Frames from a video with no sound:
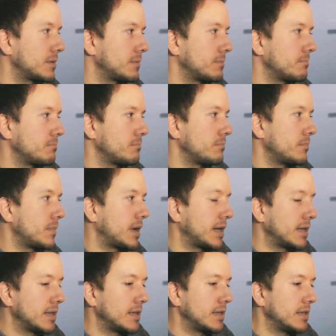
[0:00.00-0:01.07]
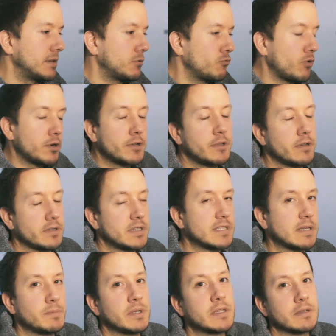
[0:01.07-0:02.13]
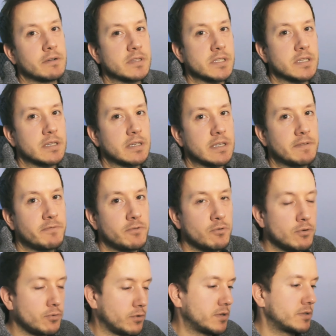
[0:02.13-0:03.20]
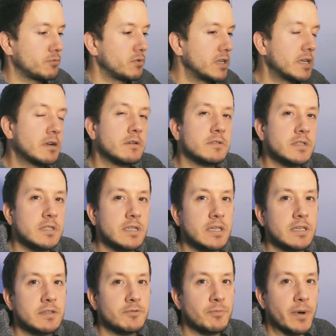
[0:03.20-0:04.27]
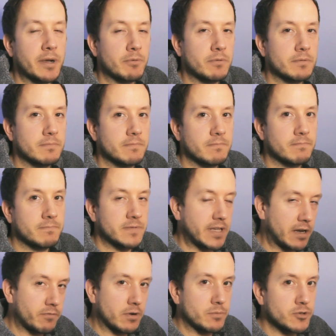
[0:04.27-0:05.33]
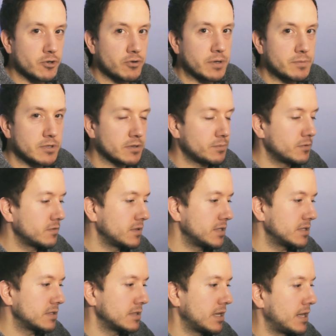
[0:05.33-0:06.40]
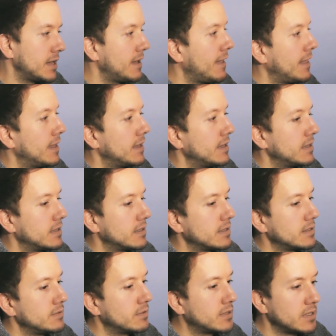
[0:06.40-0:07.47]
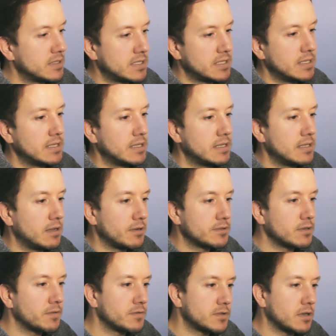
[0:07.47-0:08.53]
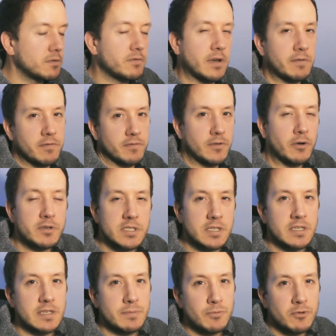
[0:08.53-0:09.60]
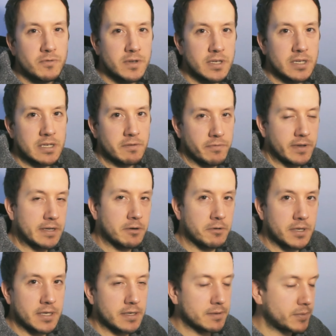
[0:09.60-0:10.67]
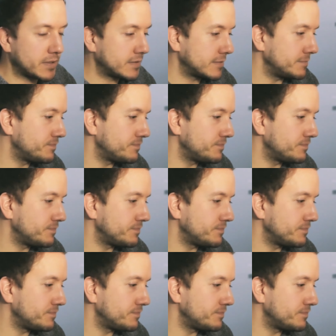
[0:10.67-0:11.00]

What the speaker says: my render is a bit noisy. If you looked really closely to my Tale from the Crypt short movies, you can see lots of stuff of noisy, moving, flickering, but